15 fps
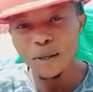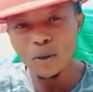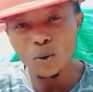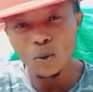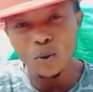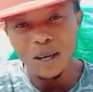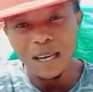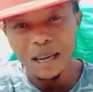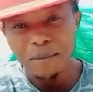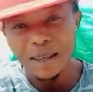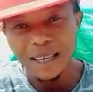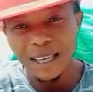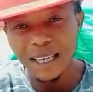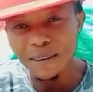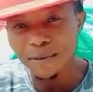when you store
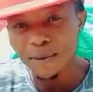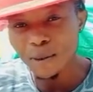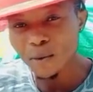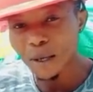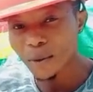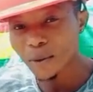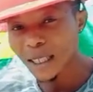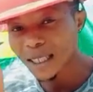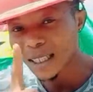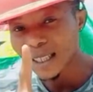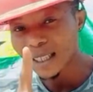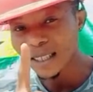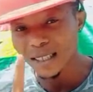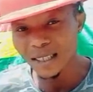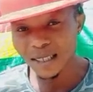camera everywhere without
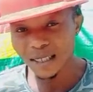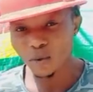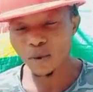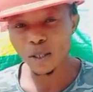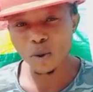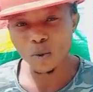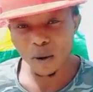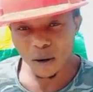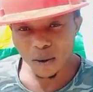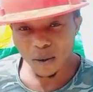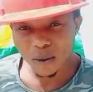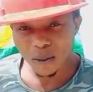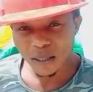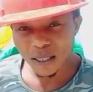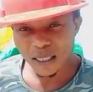electricity, will you work?
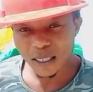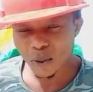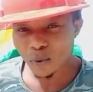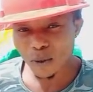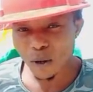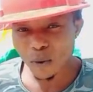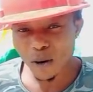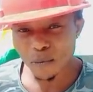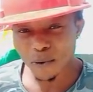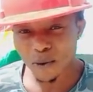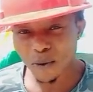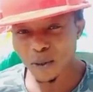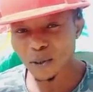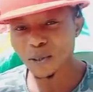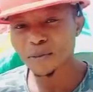It will not work
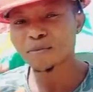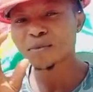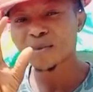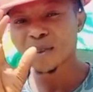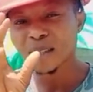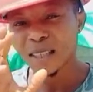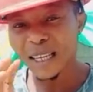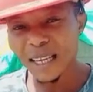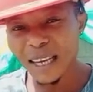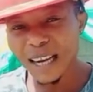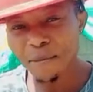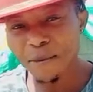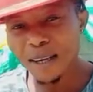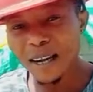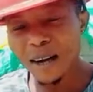because the
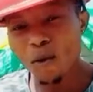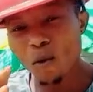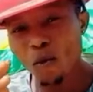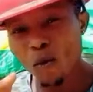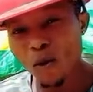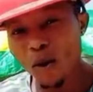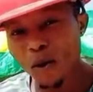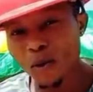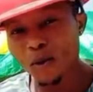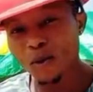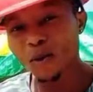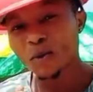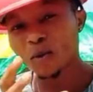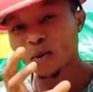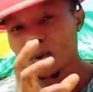camera work
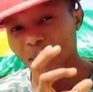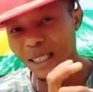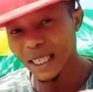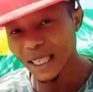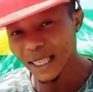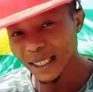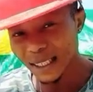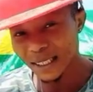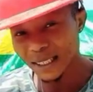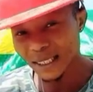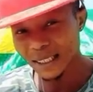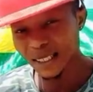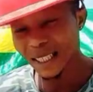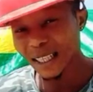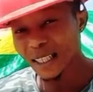with
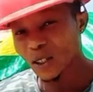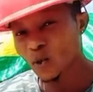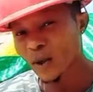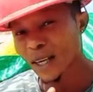electricity. That is